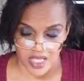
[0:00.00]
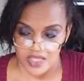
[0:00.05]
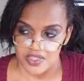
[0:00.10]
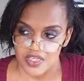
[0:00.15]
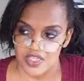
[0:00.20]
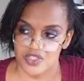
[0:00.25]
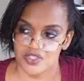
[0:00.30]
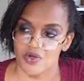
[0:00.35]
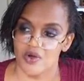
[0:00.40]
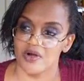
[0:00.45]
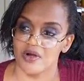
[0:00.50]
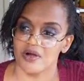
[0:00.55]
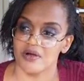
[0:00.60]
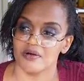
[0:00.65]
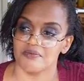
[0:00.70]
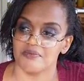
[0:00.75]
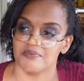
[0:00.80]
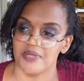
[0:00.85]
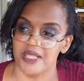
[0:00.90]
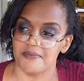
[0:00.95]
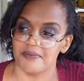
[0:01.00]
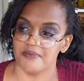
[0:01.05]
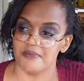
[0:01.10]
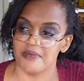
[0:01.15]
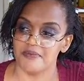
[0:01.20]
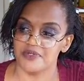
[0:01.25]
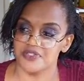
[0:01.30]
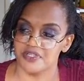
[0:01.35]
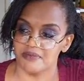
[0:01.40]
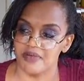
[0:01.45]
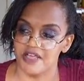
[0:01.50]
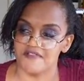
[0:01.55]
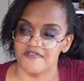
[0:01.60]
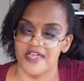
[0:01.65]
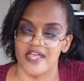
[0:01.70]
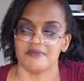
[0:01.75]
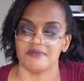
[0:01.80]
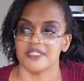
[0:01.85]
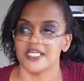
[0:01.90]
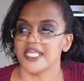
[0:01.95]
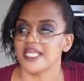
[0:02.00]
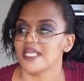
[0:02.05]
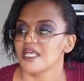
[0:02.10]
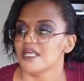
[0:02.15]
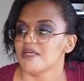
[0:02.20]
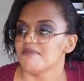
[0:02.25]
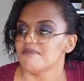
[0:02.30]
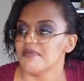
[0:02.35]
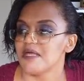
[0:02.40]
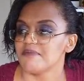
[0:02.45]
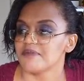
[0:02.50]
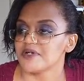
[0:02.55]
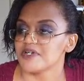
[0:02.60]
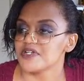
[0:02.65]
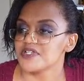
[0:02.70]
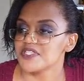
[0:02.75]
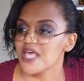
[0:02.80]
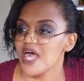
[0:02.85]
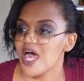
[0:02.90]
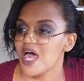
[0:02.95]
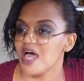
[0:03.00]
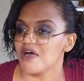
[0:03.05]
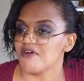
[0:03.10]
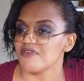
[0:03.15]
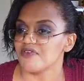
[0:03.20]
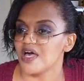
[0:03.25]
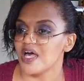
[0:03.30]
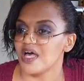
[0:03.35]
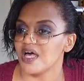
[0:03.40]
These are people, members of my family, members of